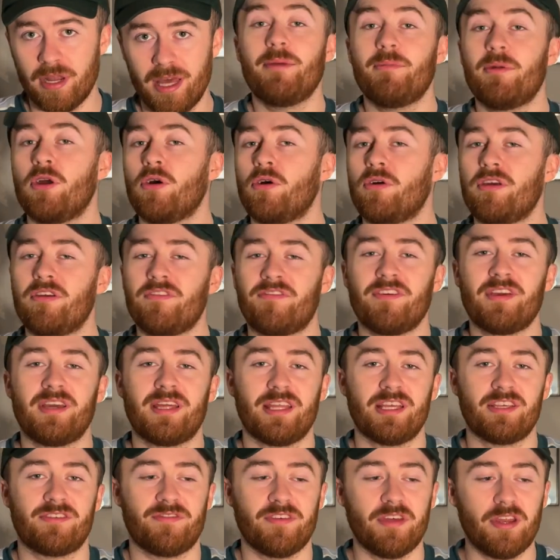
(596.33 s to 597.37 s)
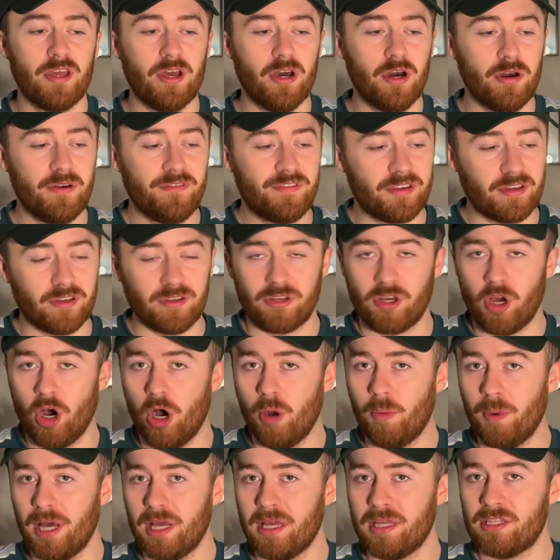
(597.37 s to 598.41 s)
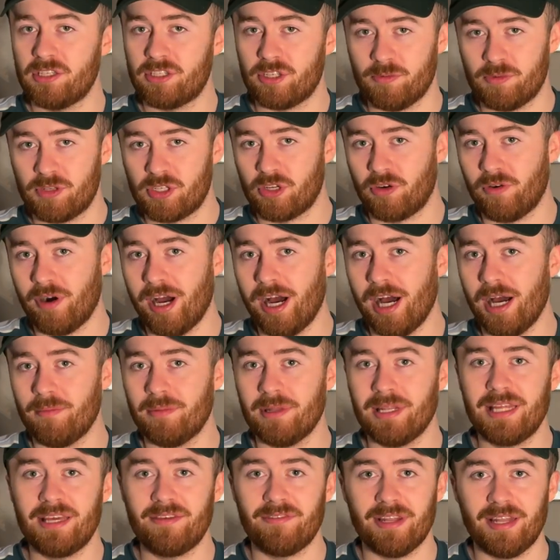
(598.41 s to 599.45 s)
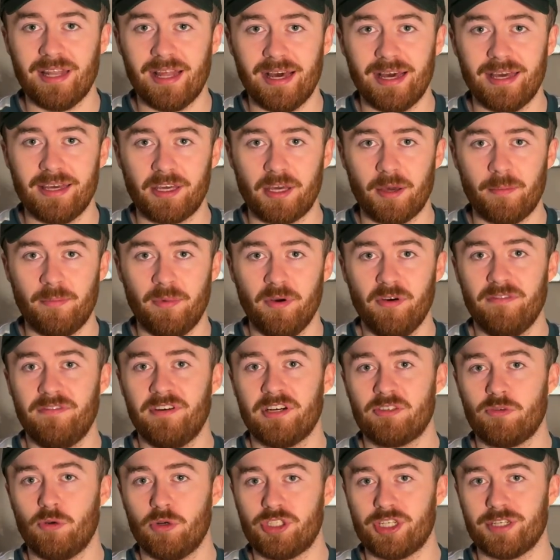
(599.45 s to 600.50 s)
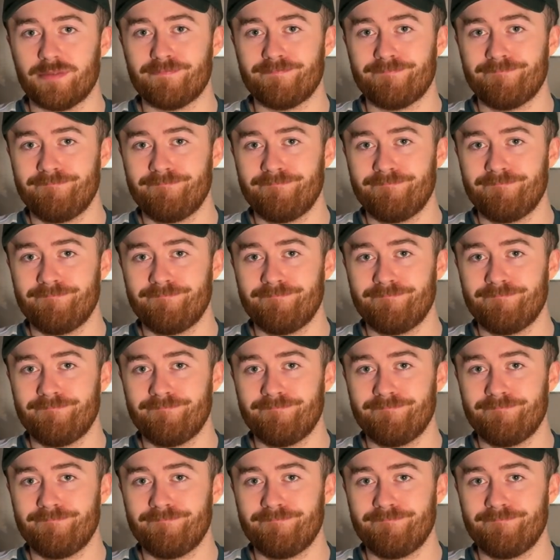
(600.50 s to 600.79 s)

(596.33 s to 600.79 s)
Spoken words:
Let me know what you think of this video. If you could comment, subscribe and leave a like. But thanks for watching.